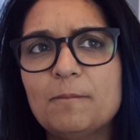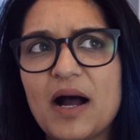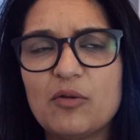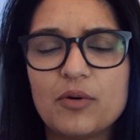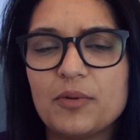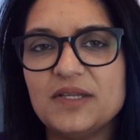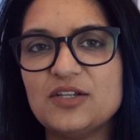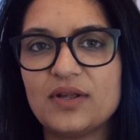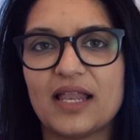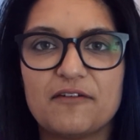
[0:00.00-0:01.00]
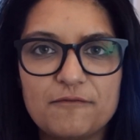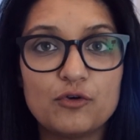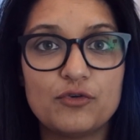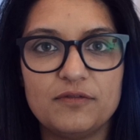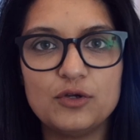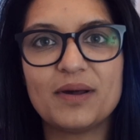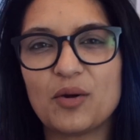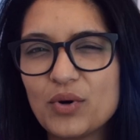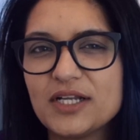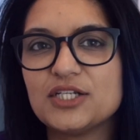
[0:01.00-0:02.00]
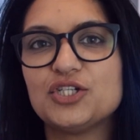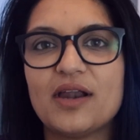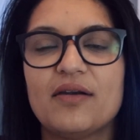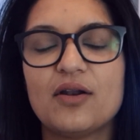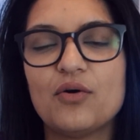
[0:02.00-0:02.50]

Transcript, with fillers: I'll probably be doing like a full review, but I wanted to share it